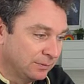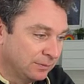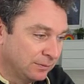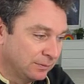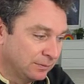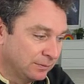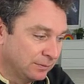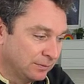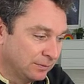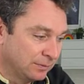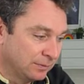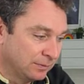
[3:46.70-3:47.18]

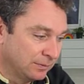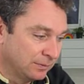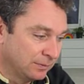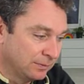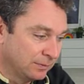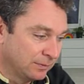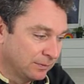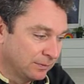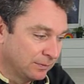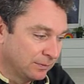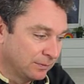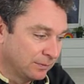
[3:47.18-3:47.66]

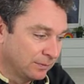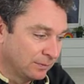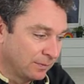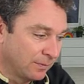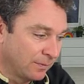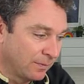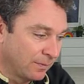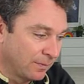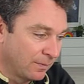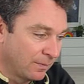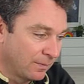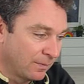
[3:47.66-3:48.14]

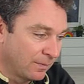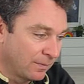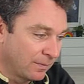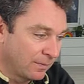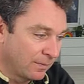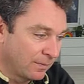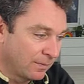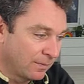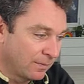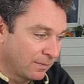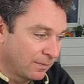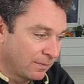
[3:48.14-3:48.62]

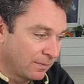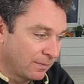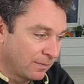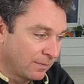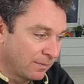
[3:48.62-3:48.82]
Nothing is said.